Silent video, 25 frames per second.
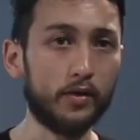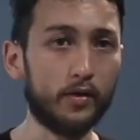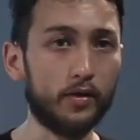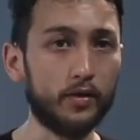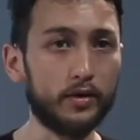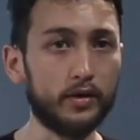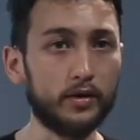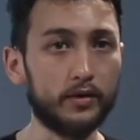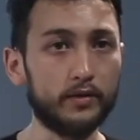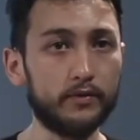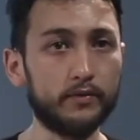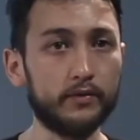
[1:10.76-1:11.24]

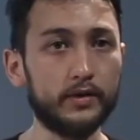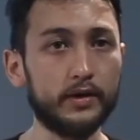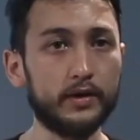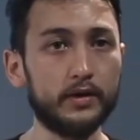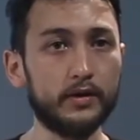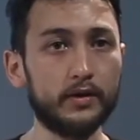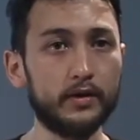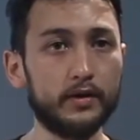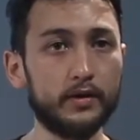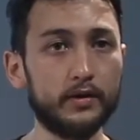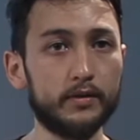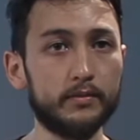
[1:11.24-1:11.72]
audio and
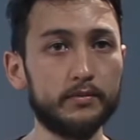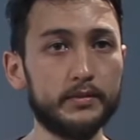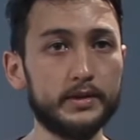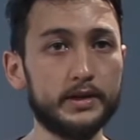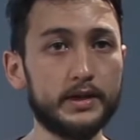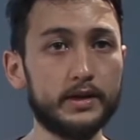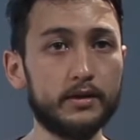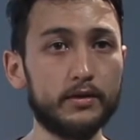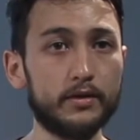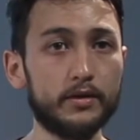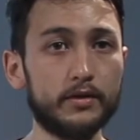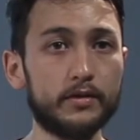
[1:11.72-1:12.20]
video
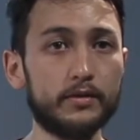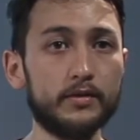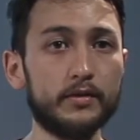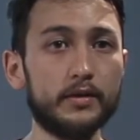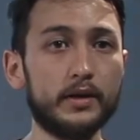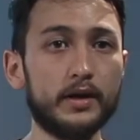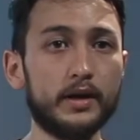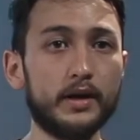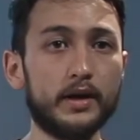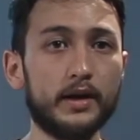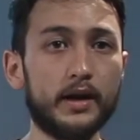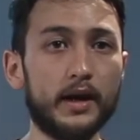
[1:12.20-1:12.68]
material,
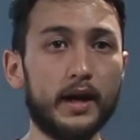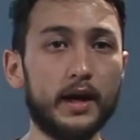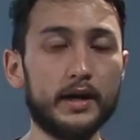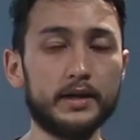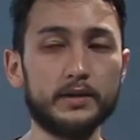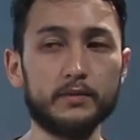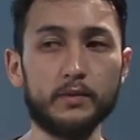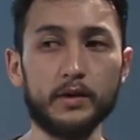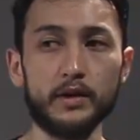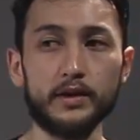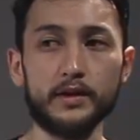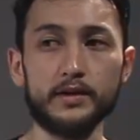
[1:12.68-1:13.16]

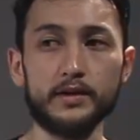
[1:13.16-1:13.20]
as well